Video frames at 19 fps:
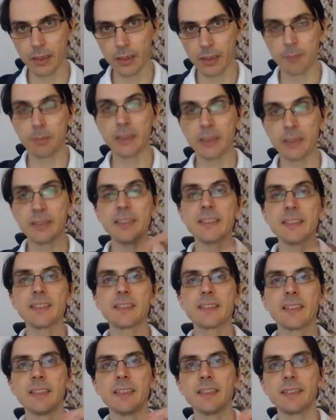But this
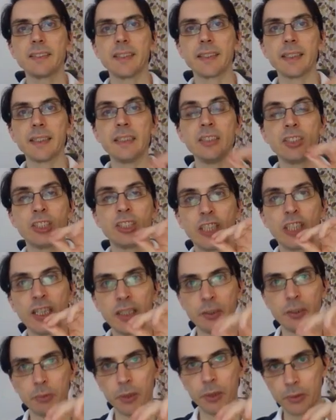statistic in
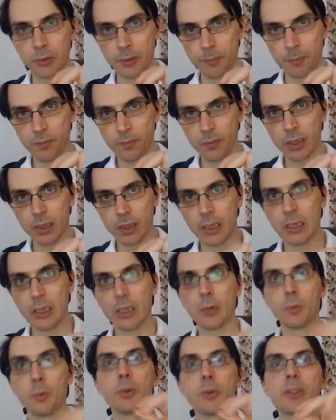general
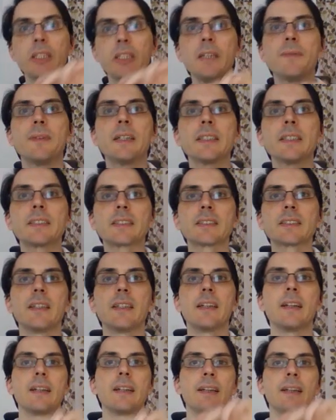will give us
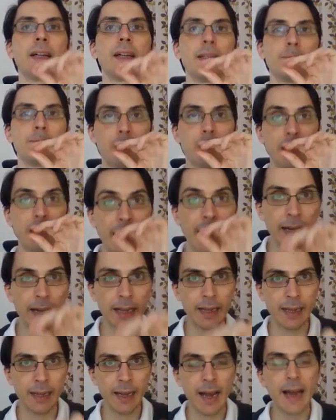um,
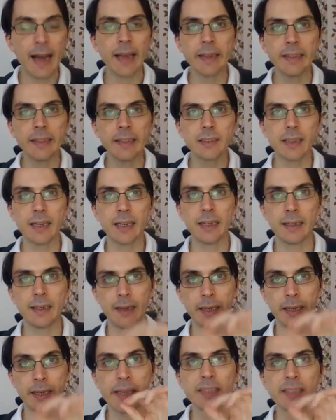a height, uh,
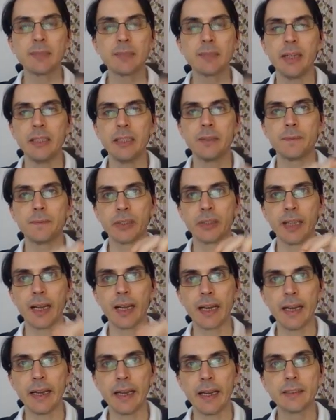an estimate for the
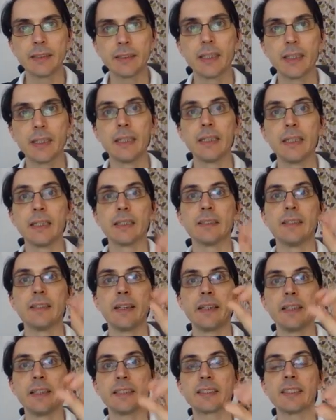height that
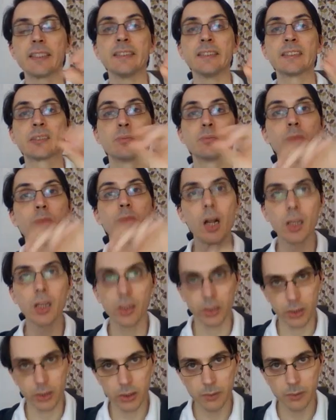is
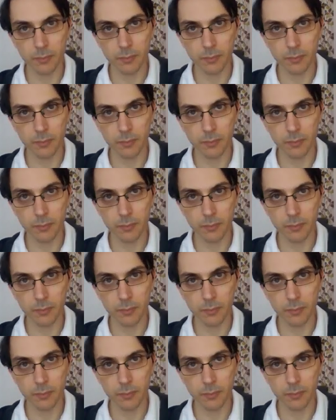smaller